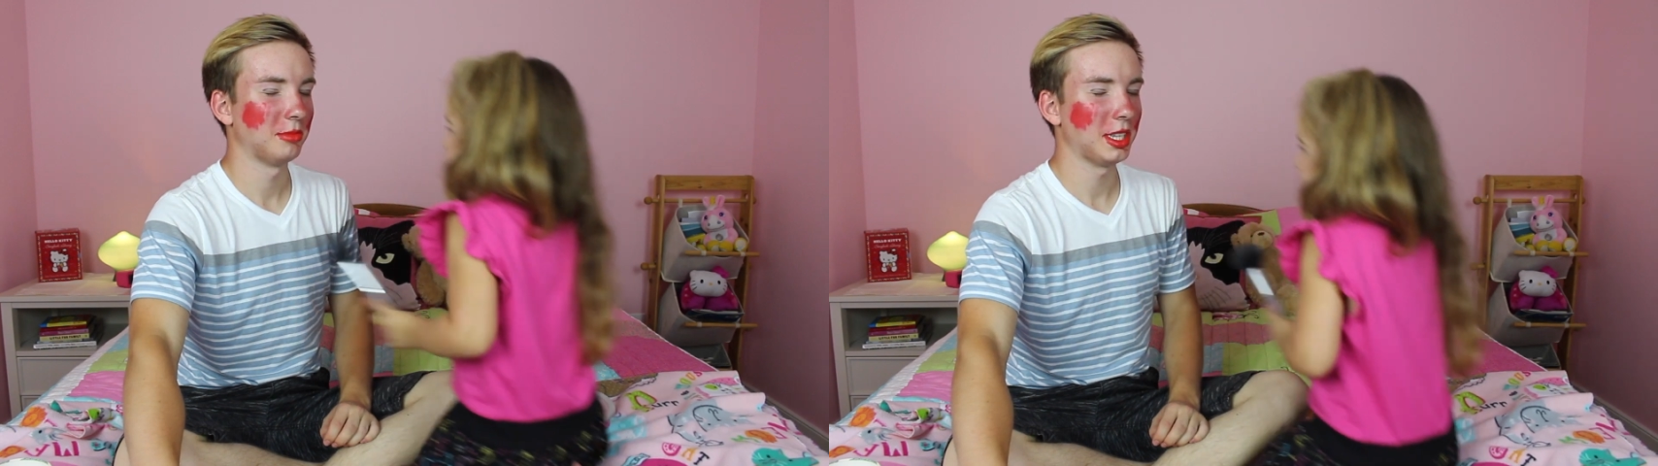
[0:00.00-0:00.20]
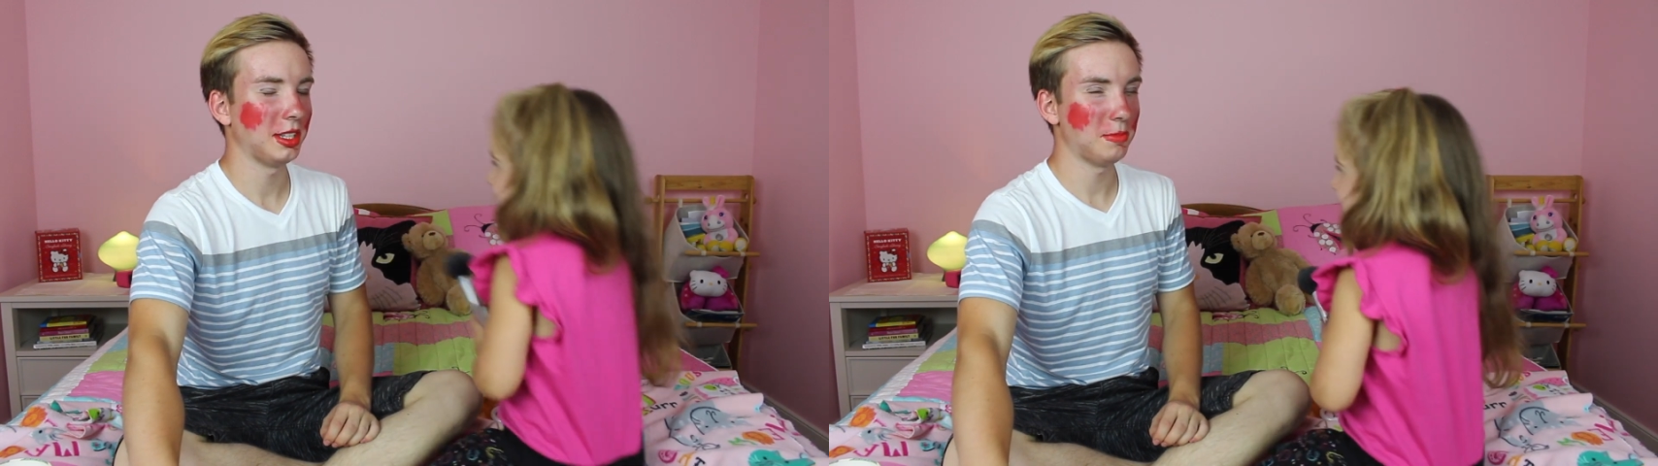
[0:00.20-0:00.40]

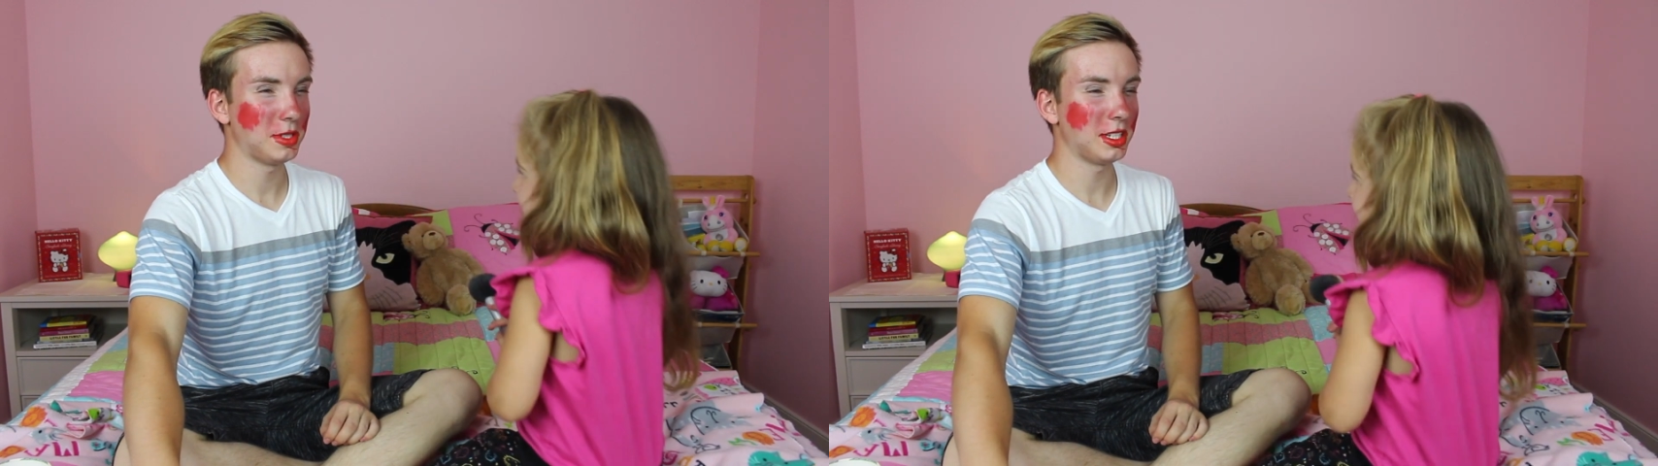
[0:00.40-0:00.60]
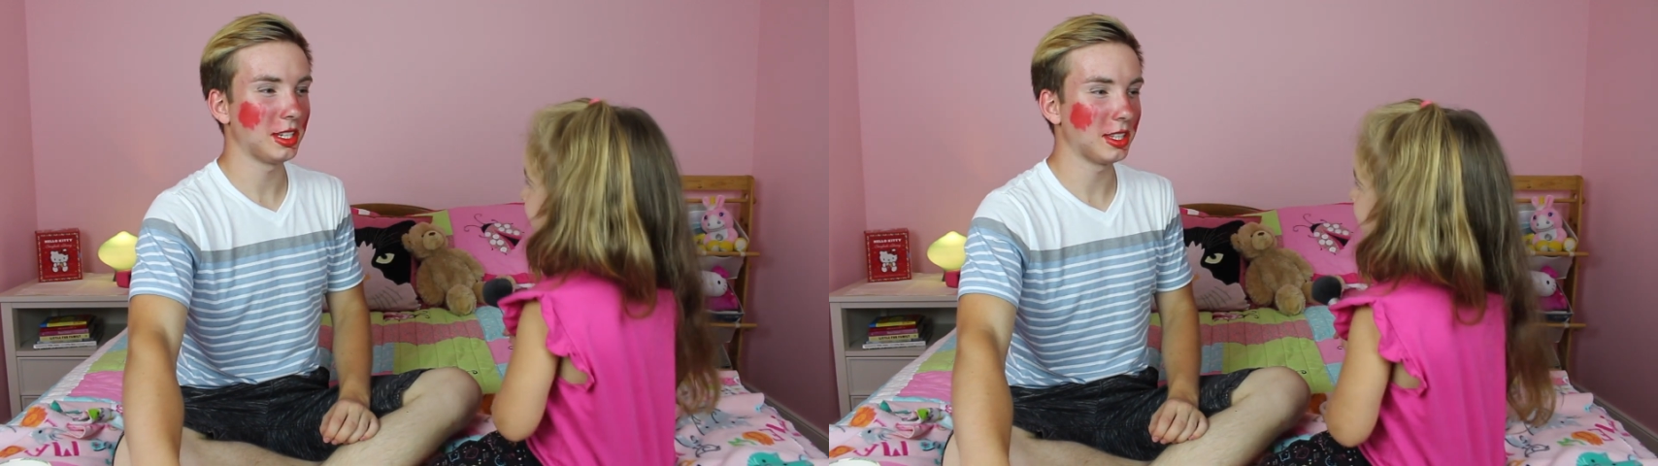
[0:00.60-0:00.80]
My
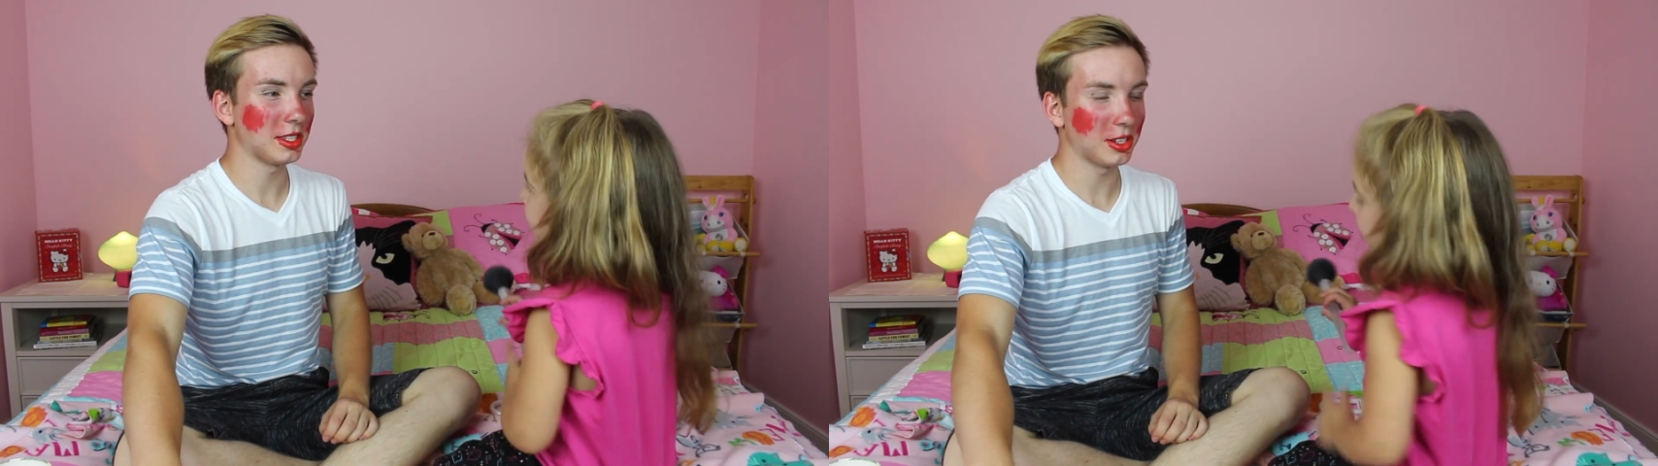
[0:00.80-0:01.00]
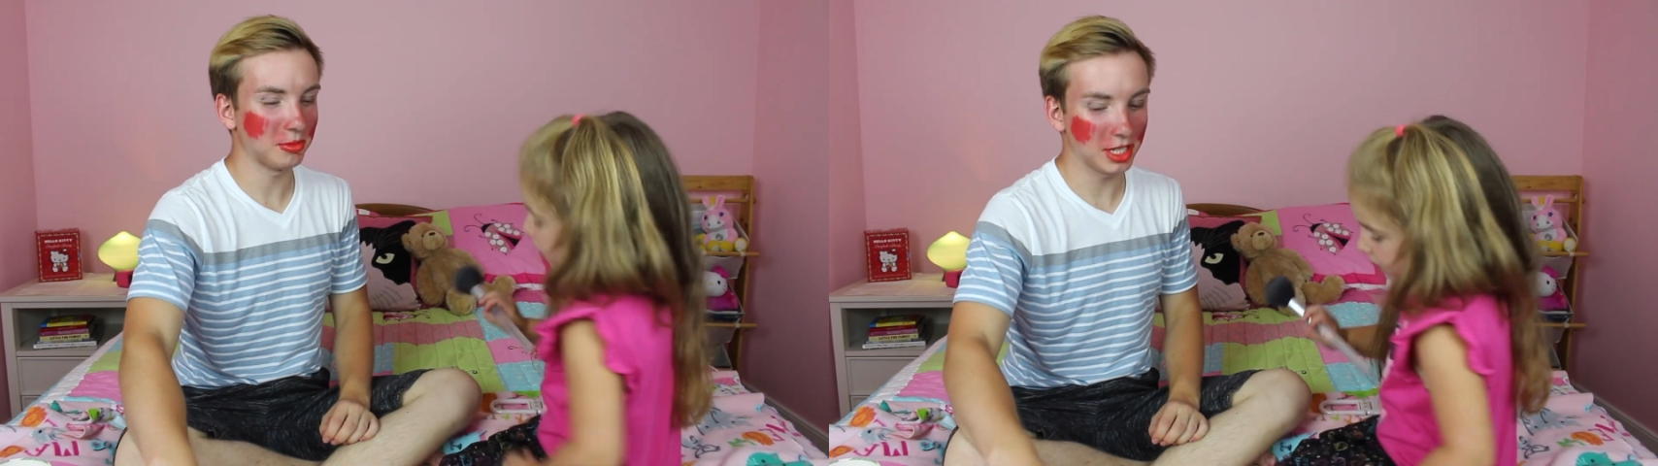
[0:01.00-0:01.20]
lipstick
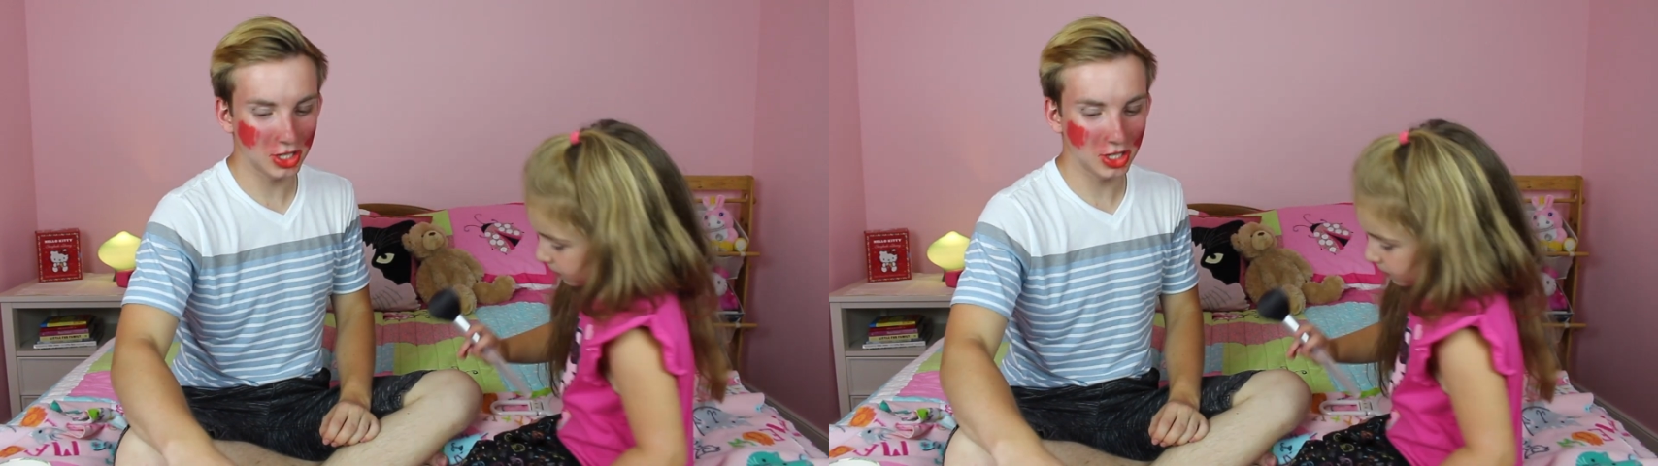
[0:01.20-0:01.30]
that's on my